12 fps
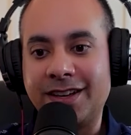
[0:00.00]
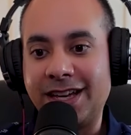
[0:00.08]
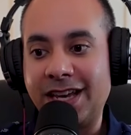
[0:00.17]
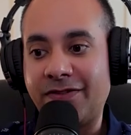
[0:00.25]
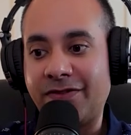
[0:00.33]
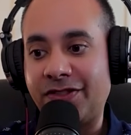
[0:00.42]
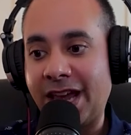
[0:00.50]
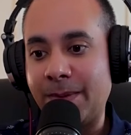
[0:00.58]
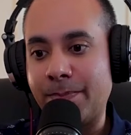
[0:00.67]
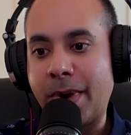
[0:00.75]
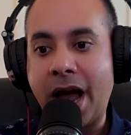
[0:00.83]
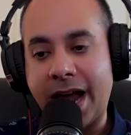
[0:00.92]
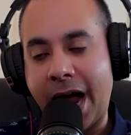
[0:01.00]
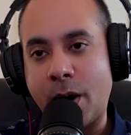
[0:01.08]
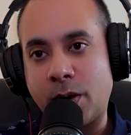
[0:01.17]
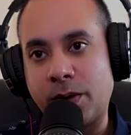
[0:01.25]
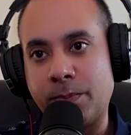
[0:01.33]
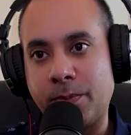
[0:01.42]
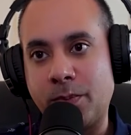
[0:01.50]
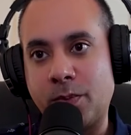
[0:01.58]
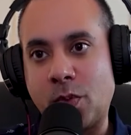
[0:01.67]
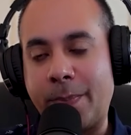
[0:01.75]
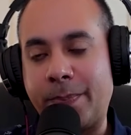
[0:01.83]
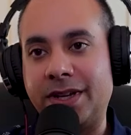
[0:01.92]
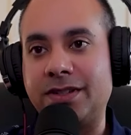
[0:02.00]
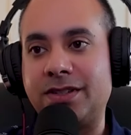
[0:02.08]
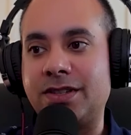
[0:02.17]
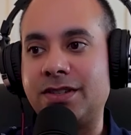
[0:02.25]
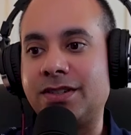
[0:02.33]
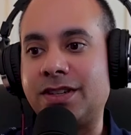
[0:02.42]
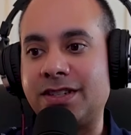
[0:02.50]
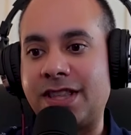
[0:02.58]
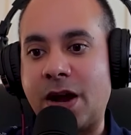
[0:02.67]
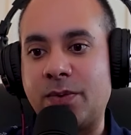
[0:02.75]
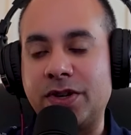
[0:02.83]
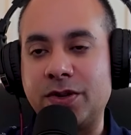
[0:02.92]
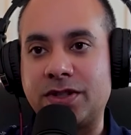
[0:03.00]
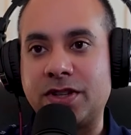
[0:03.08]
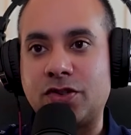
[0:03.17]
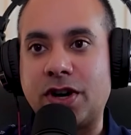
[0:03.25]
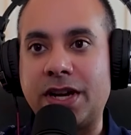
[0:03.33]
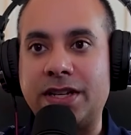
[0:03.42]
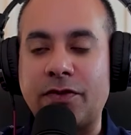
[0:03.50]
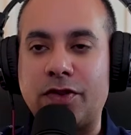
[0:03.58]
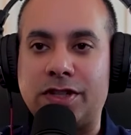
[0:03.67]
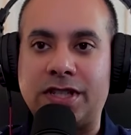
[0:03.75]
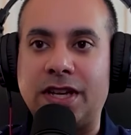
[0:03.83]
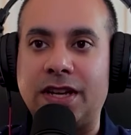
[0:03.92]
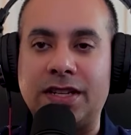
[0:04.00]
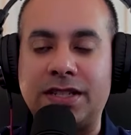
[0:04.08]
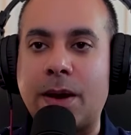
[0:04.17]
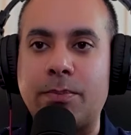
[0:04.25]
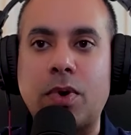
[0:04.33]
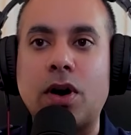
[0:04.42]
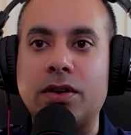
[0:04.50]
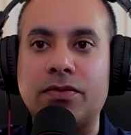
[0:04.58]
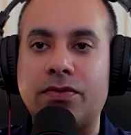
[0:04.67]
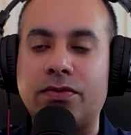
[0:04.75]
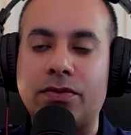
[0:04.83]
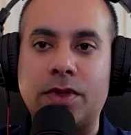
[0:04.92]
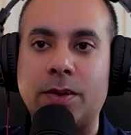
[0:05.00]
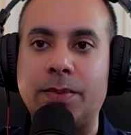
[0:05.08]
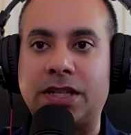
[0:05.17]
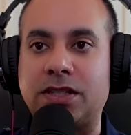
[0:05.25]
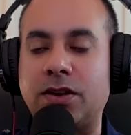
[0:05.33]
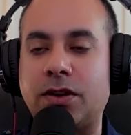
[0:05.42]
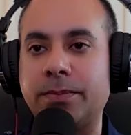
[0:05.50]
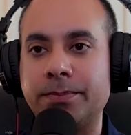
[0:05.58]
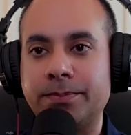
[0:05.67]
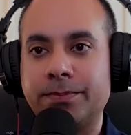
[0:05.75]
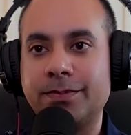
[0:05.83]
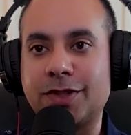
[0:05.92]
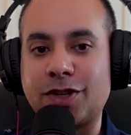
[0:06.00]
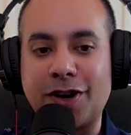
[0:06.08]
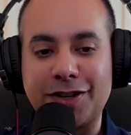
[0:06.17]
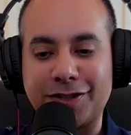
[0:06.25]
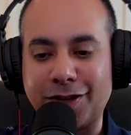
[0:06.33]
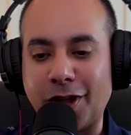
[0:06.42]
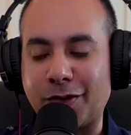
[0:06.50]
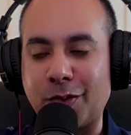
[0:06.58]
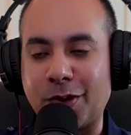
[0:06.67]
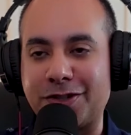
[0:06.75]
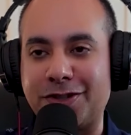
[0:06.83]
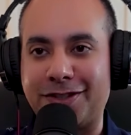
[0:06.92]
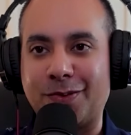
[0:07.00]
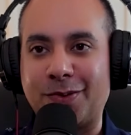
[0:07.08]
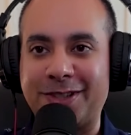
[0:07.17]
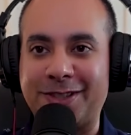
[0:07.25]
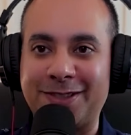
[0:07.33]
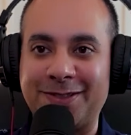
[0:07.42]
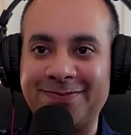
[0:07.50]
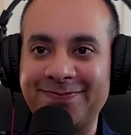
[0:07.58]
If they buy our weapons, does that reduce the trade deficit? And is that part of the mix here? Sorry, it's a lot of questions at once.